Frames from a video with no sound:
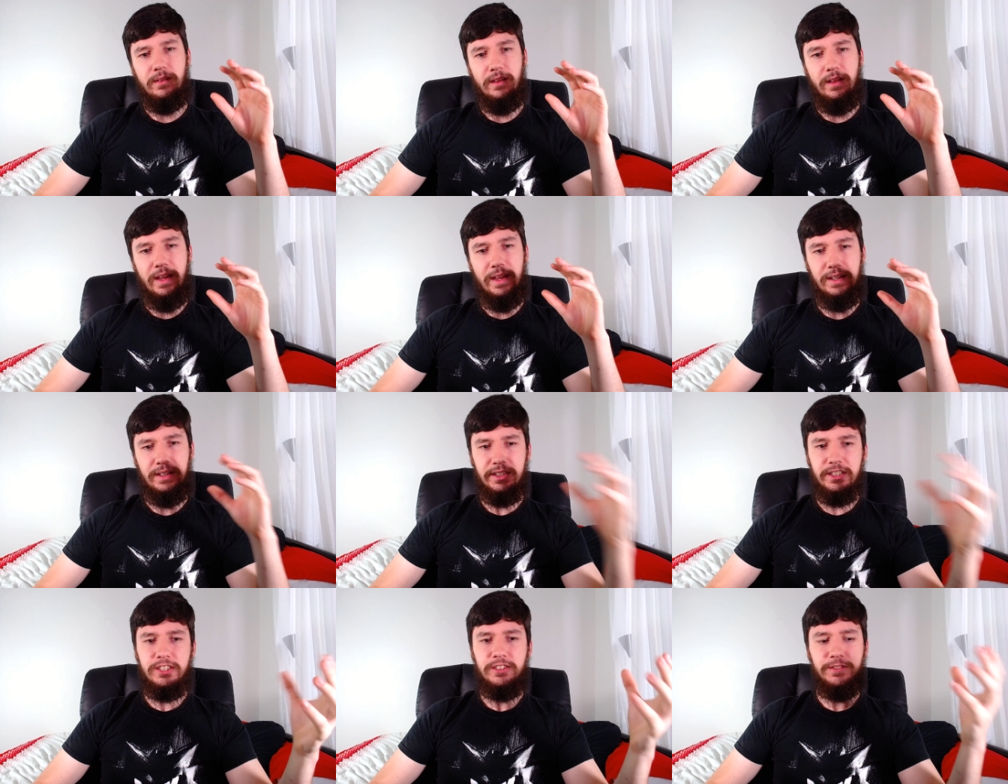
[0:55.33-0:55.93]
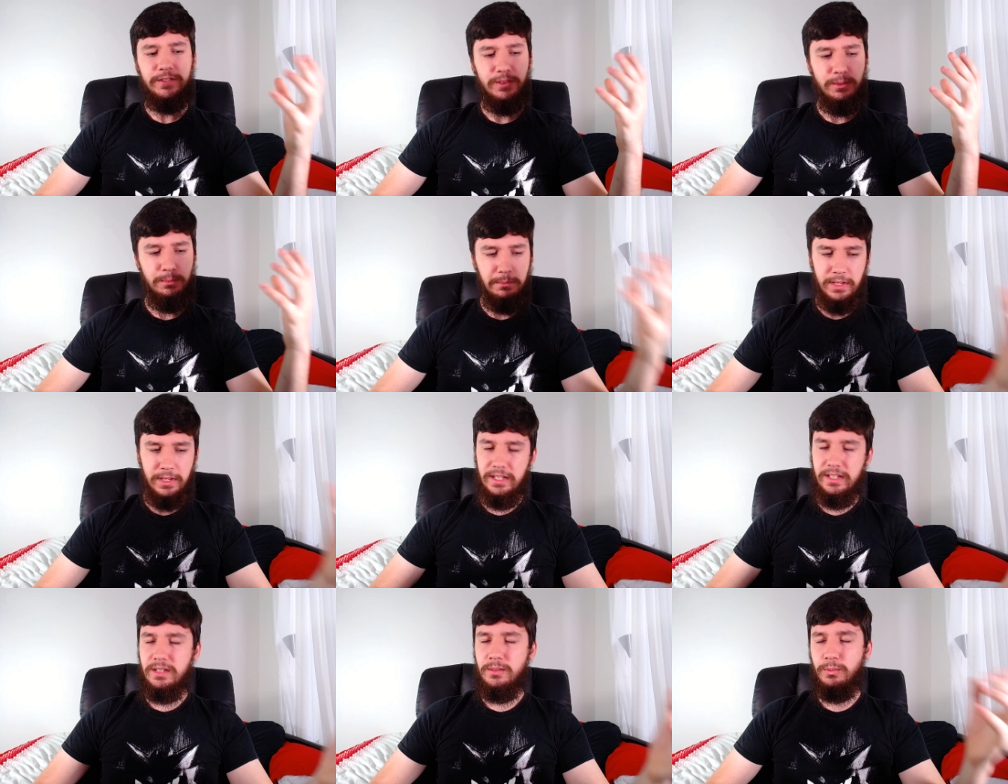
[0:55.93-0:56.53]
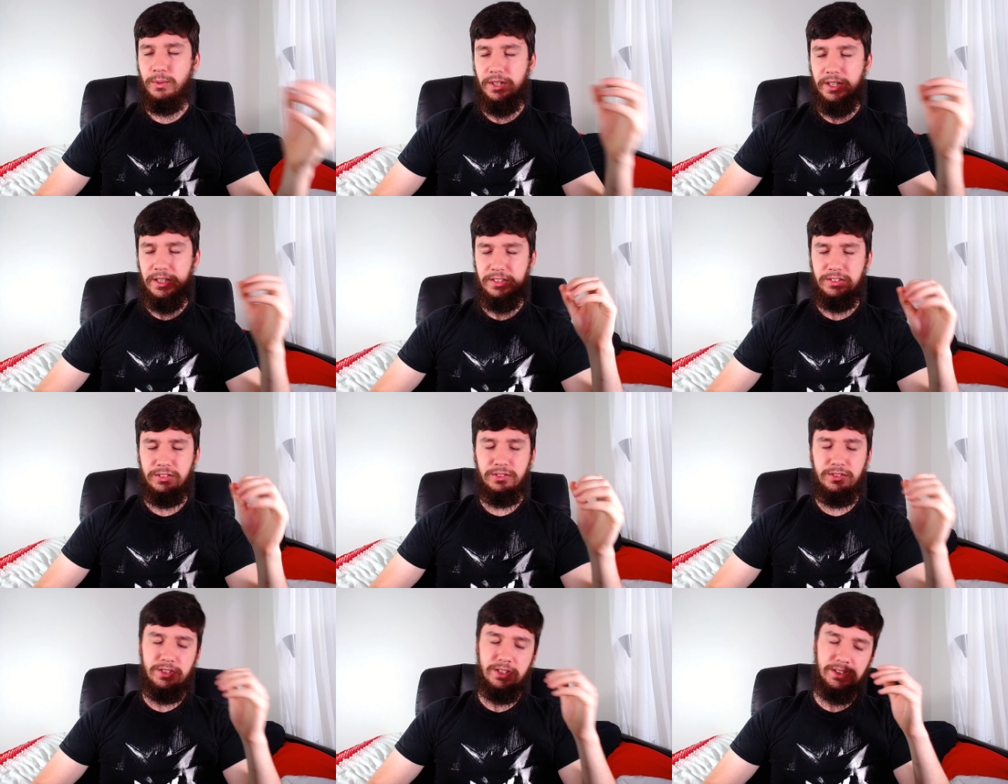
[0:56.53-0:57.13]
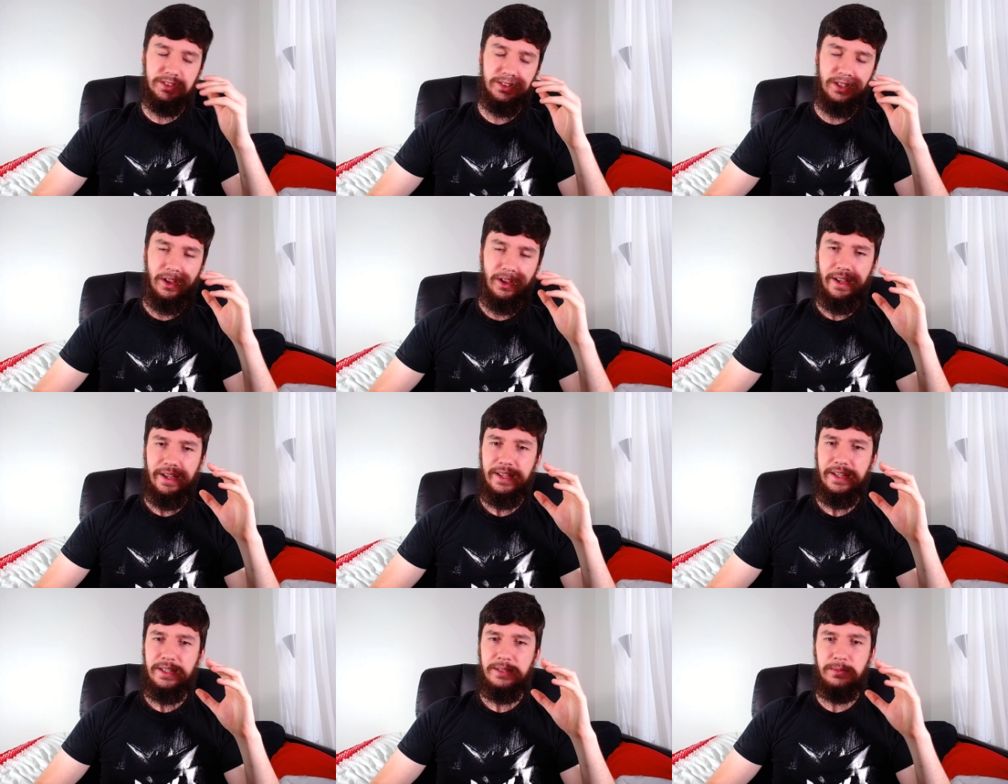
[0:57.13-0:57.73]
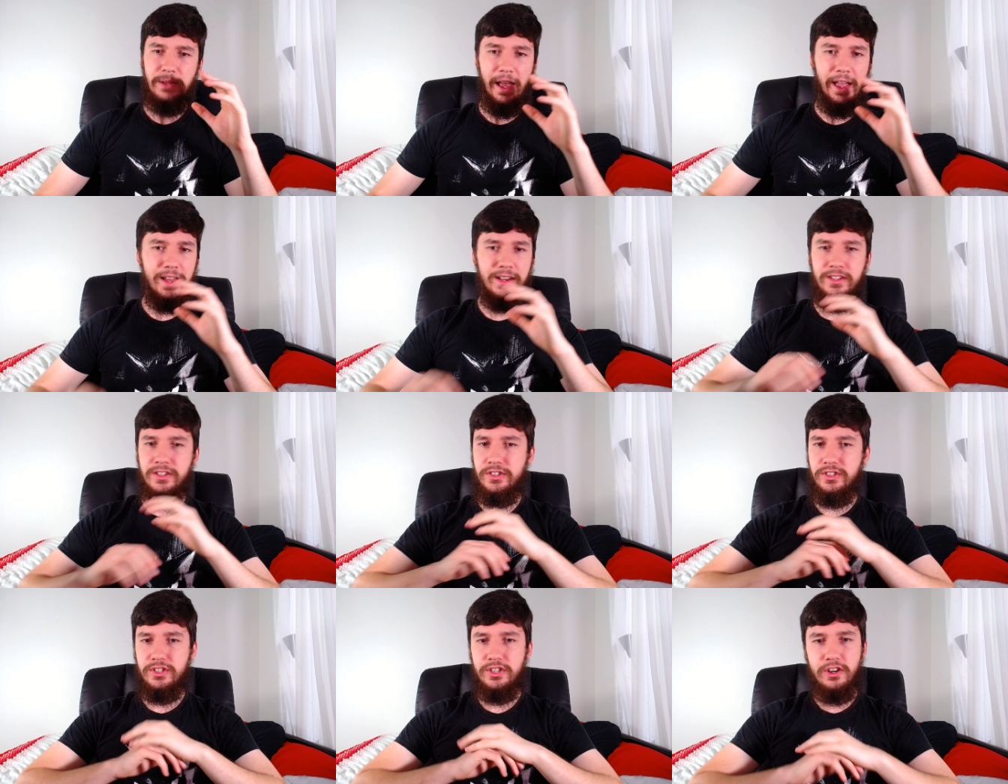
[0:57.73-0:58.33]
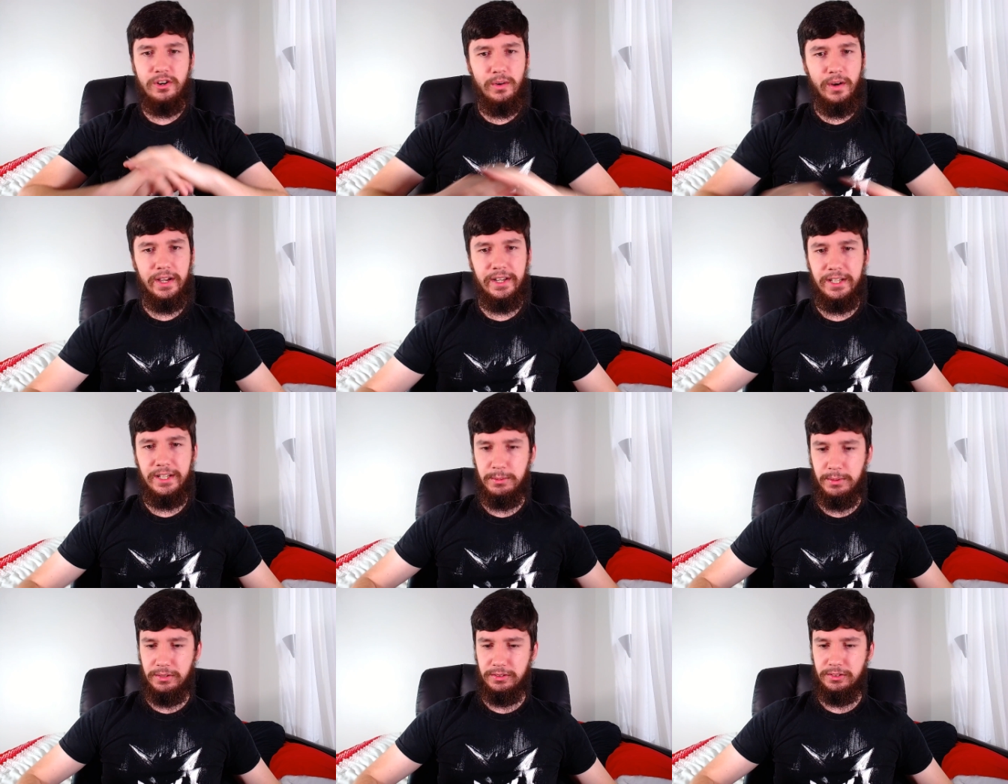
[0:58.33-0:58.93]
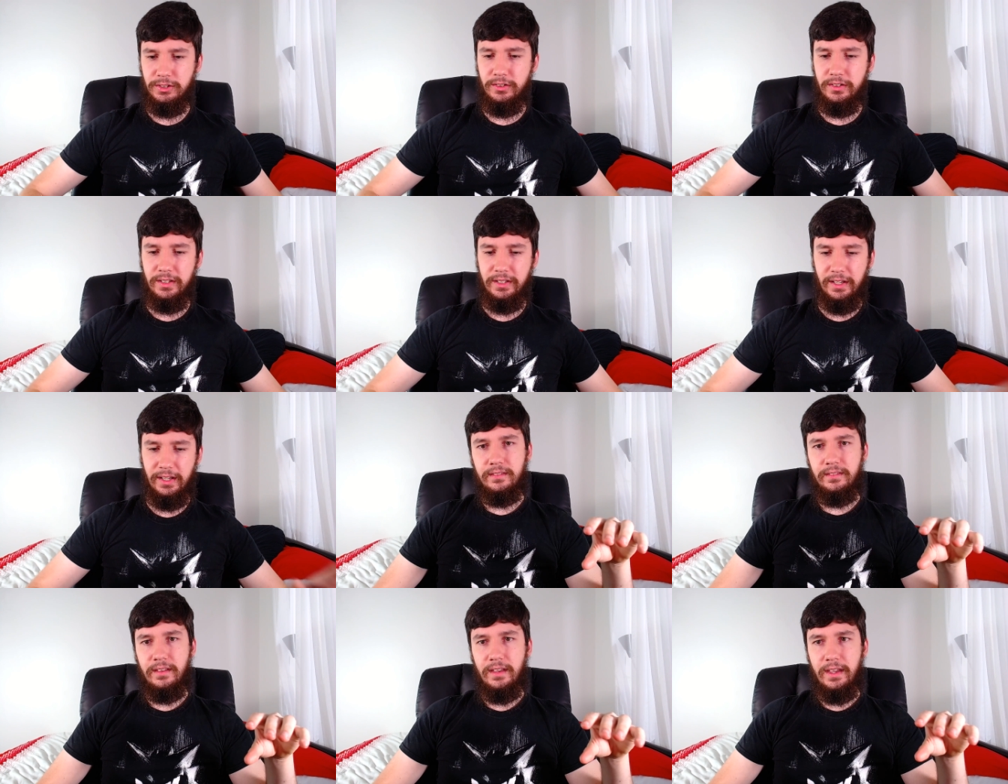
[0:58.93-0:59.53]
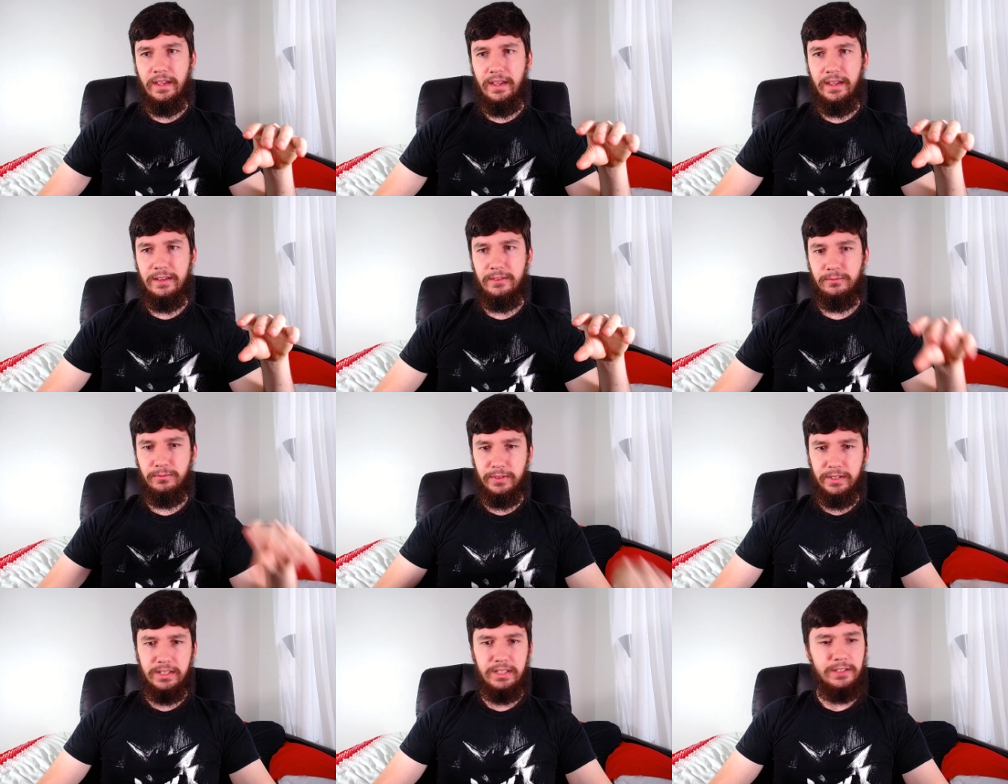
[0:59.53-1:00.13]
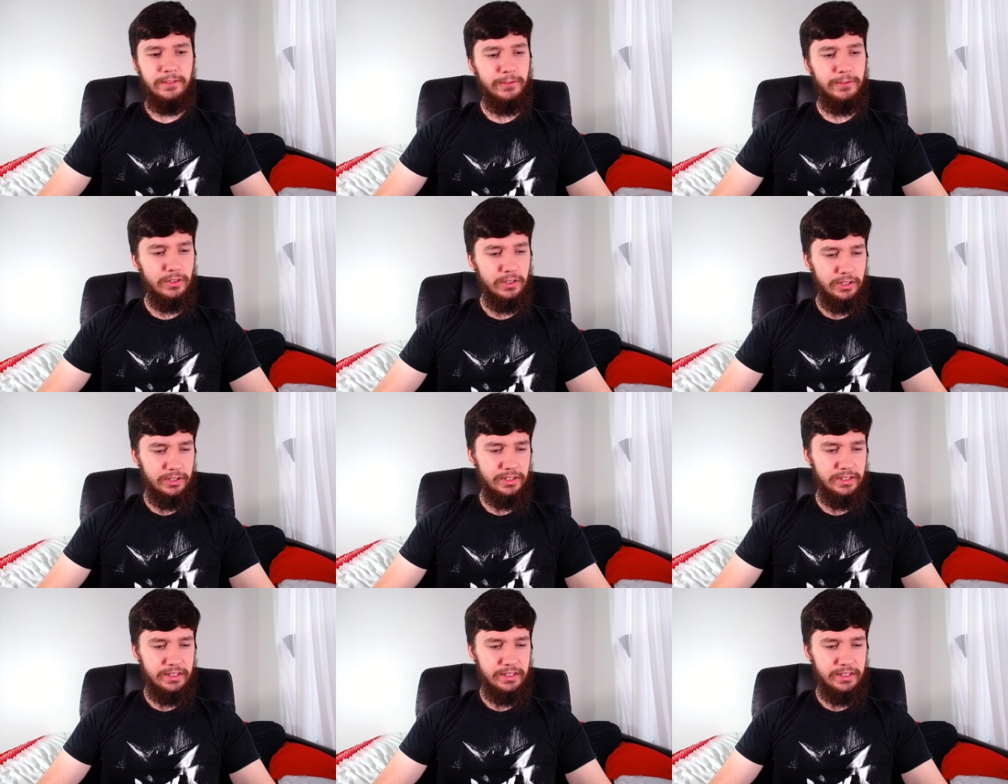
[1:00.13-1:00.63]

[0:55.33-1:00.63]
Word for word: at least for me, when I saw this, I had no idea what I was looking at. And really, for a lot of